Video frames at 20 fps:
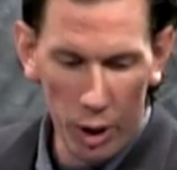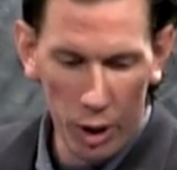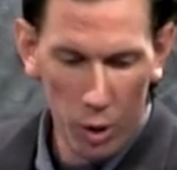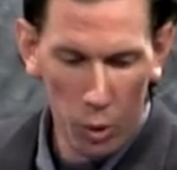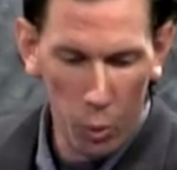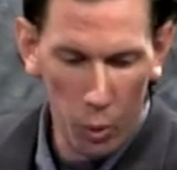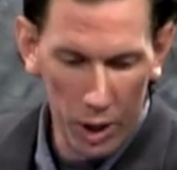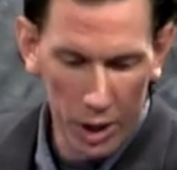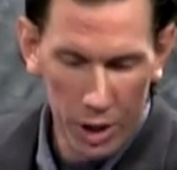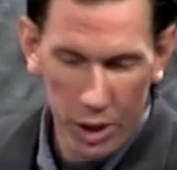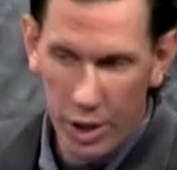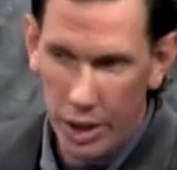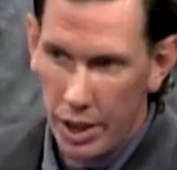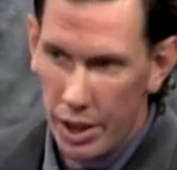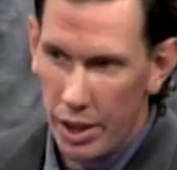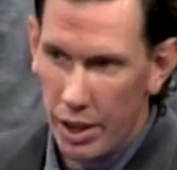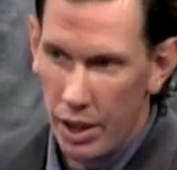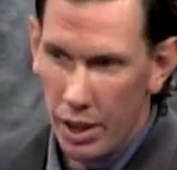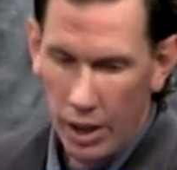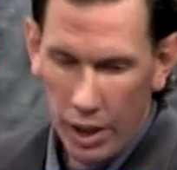
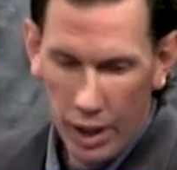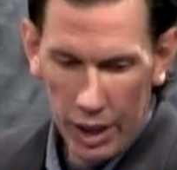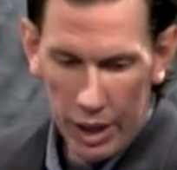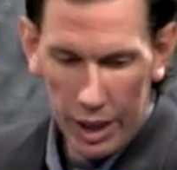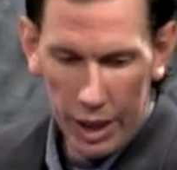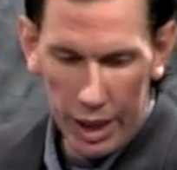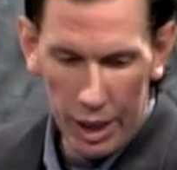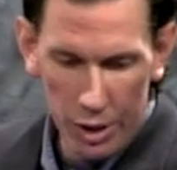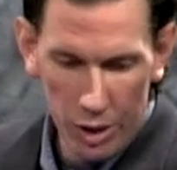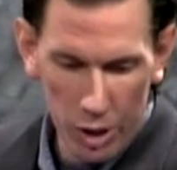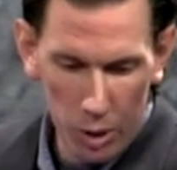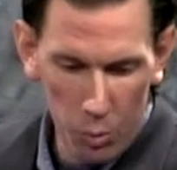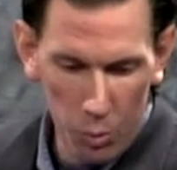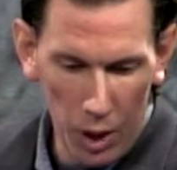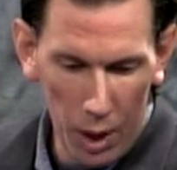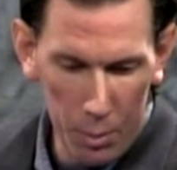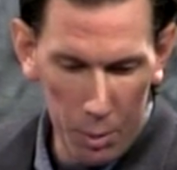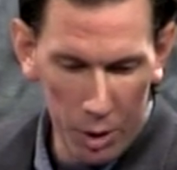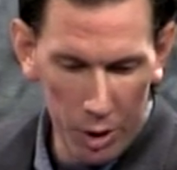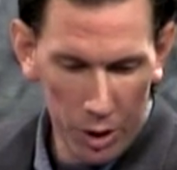question. Councilor
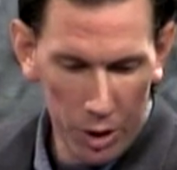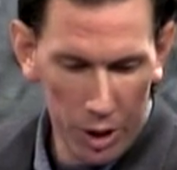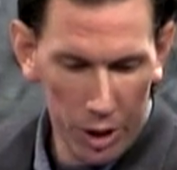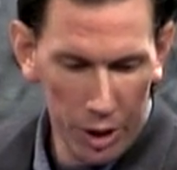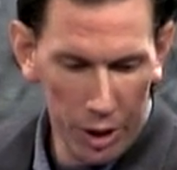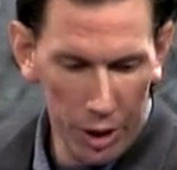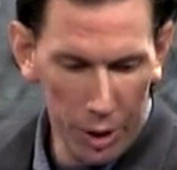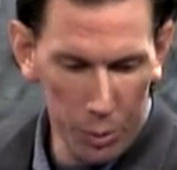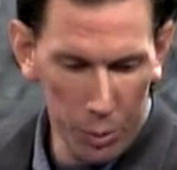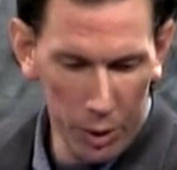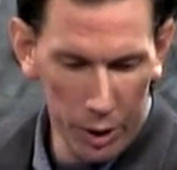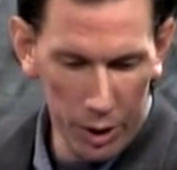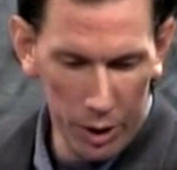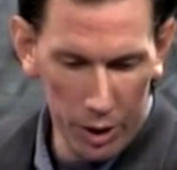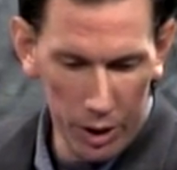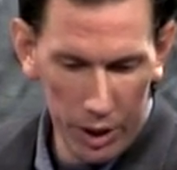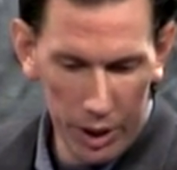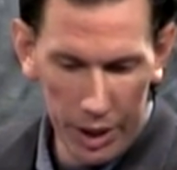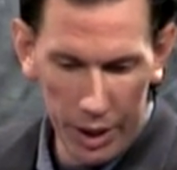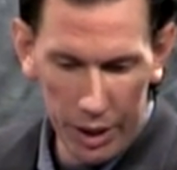Roberts, you
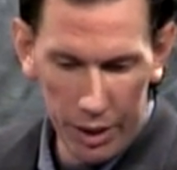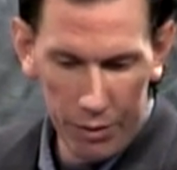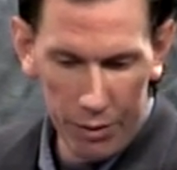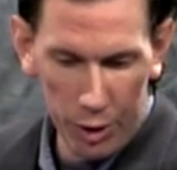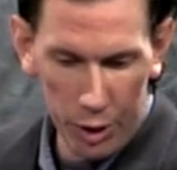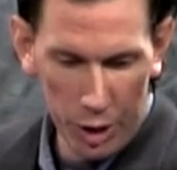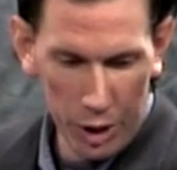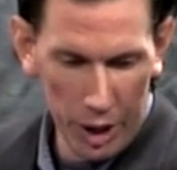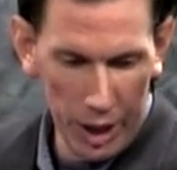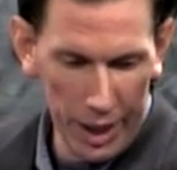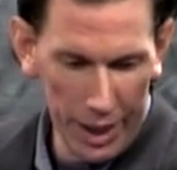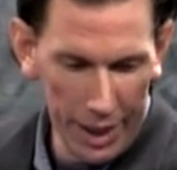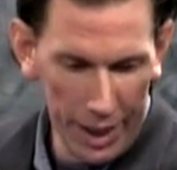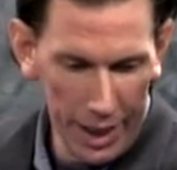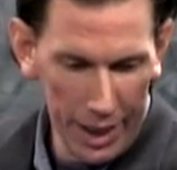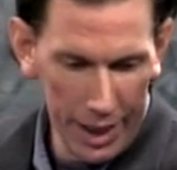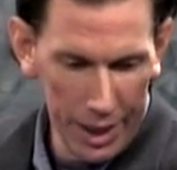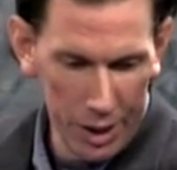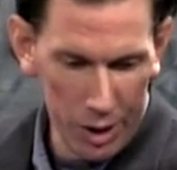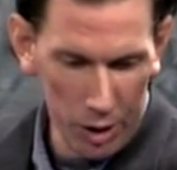will get the first shot at
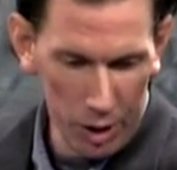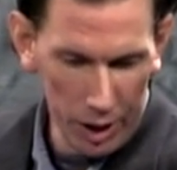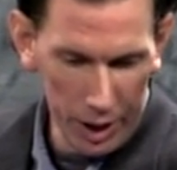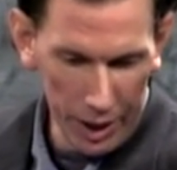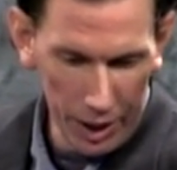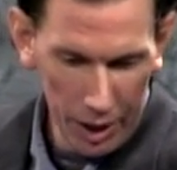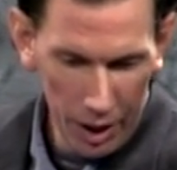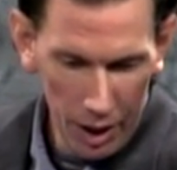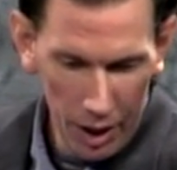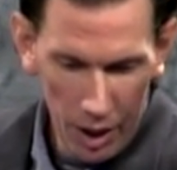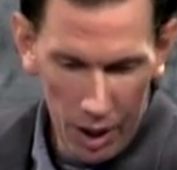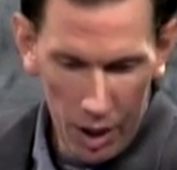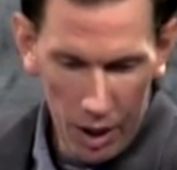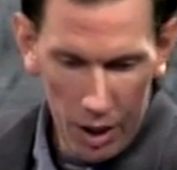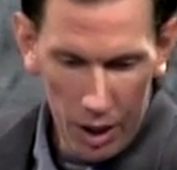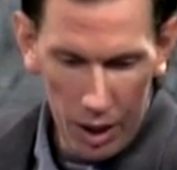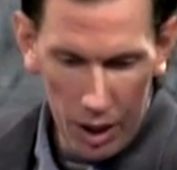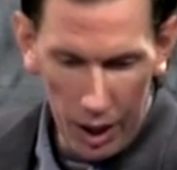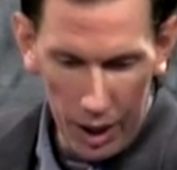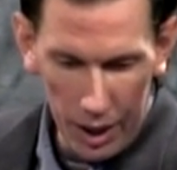answering.
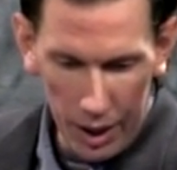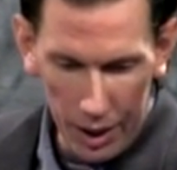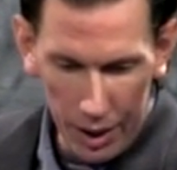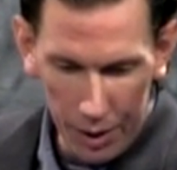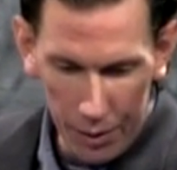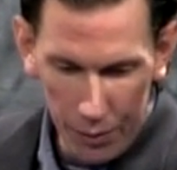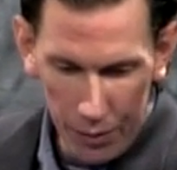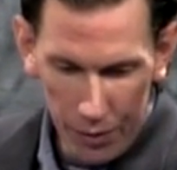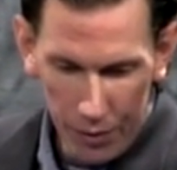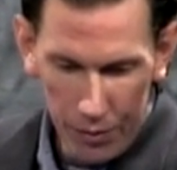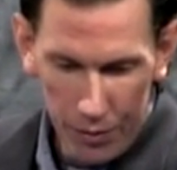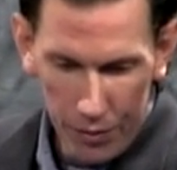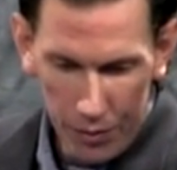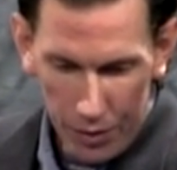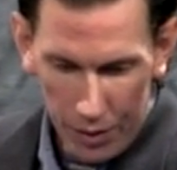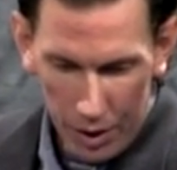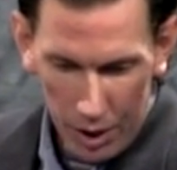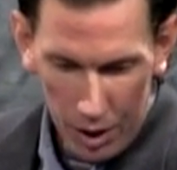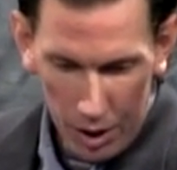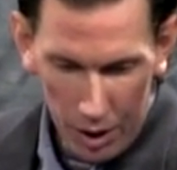The
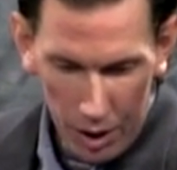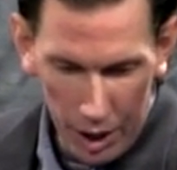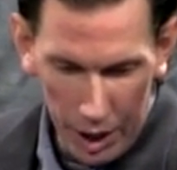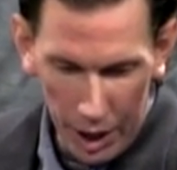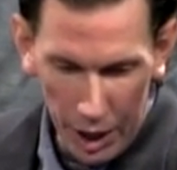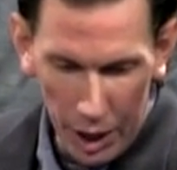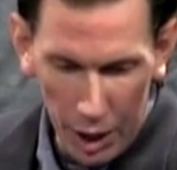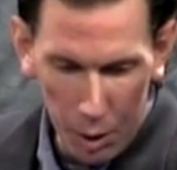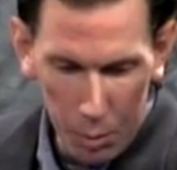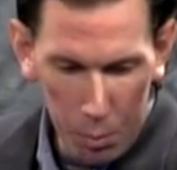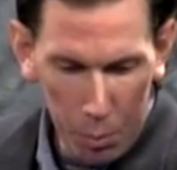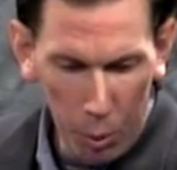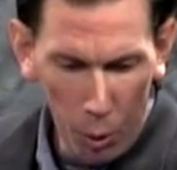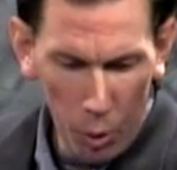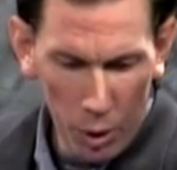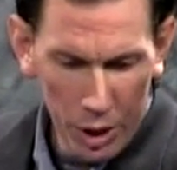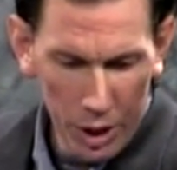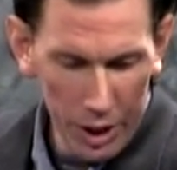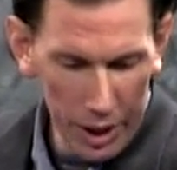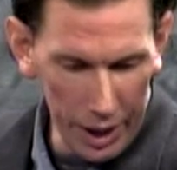
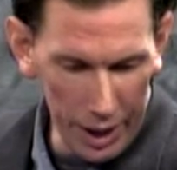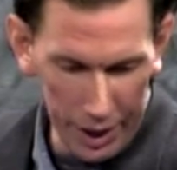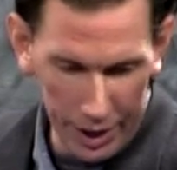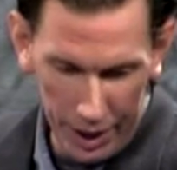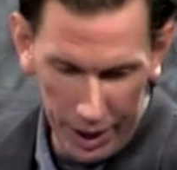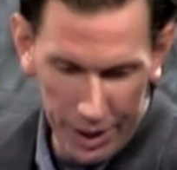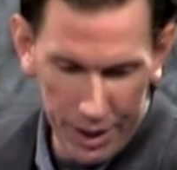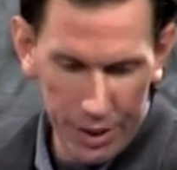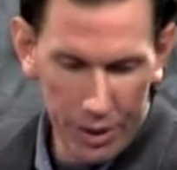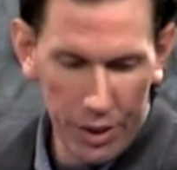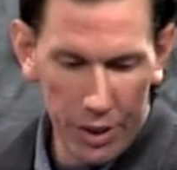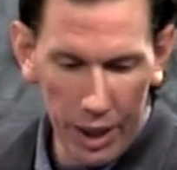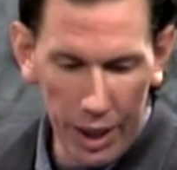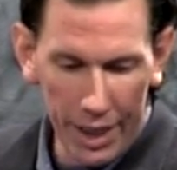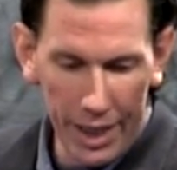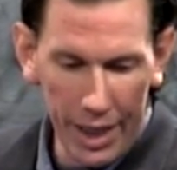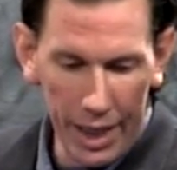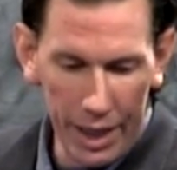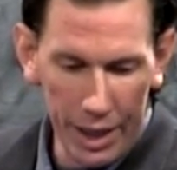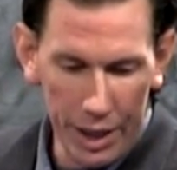portion, it
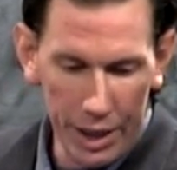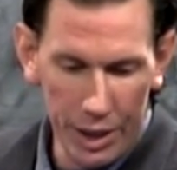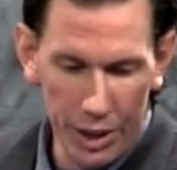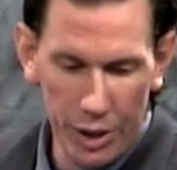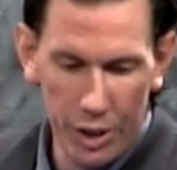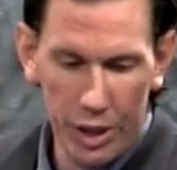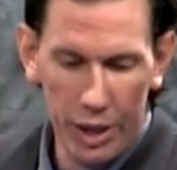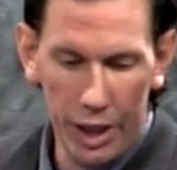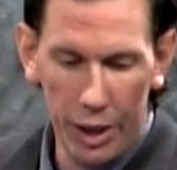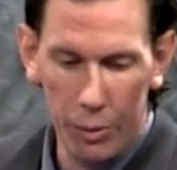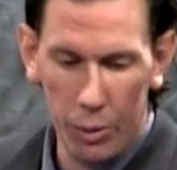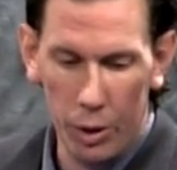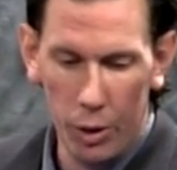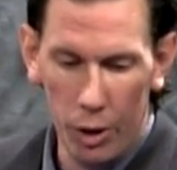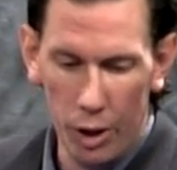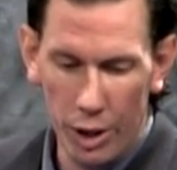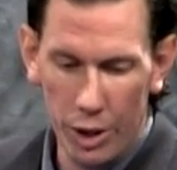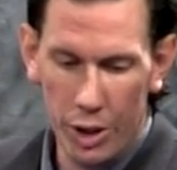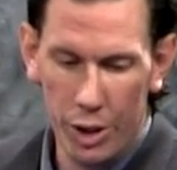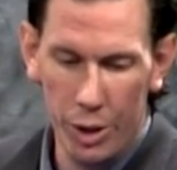again, is in
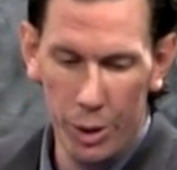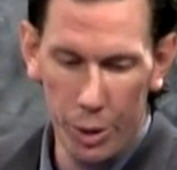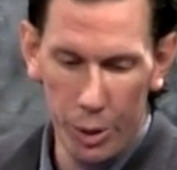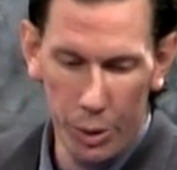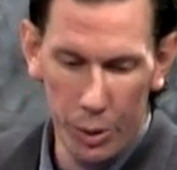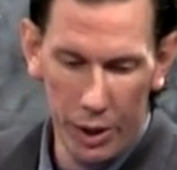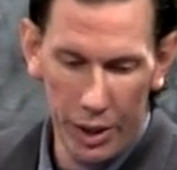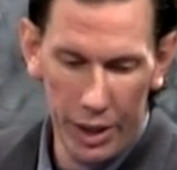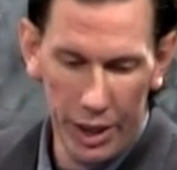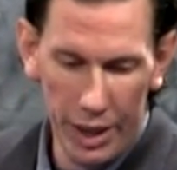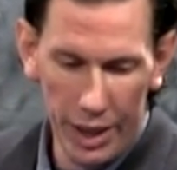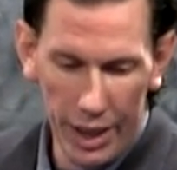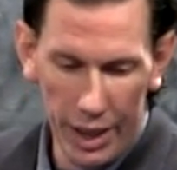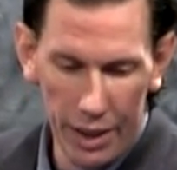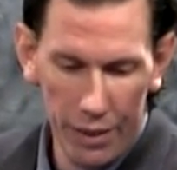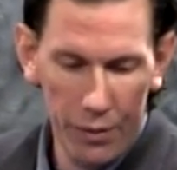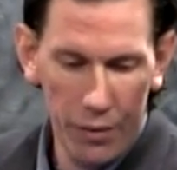regards to the